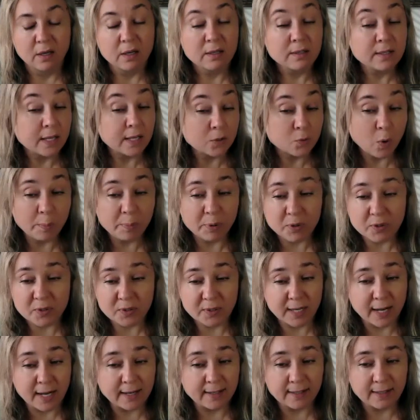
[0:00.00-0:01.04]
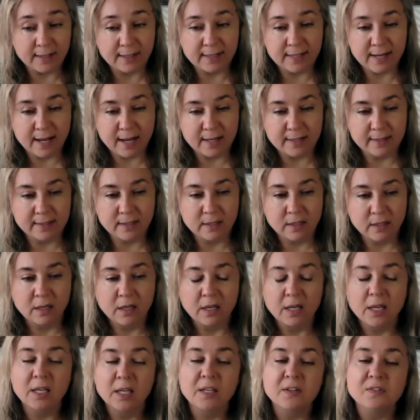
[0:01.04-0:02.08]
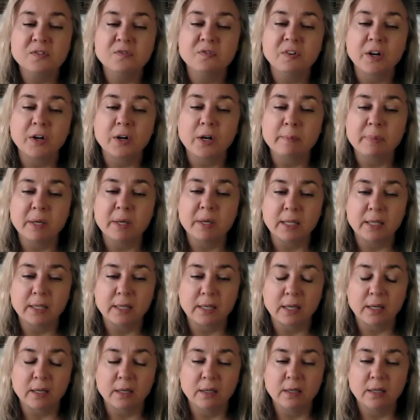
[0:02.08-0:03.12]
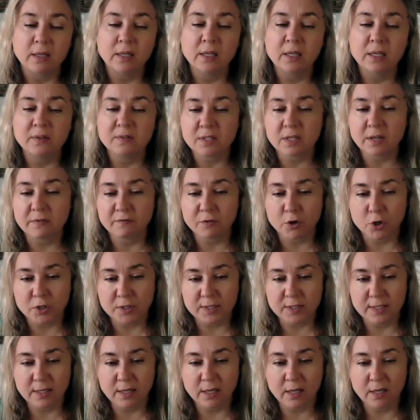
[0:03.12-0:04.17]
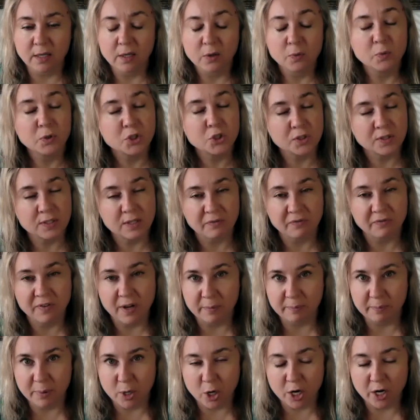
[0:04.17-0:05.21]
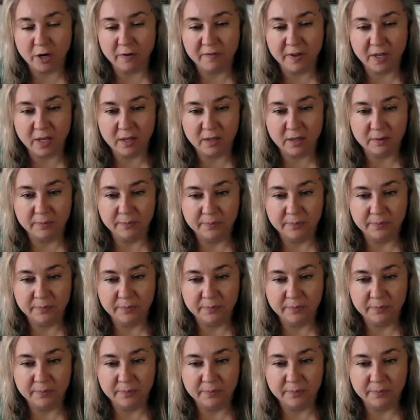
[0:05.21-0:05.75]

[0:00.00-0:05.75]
That's what personality does. It gives variability, it gives diversity, which is the fun part of it.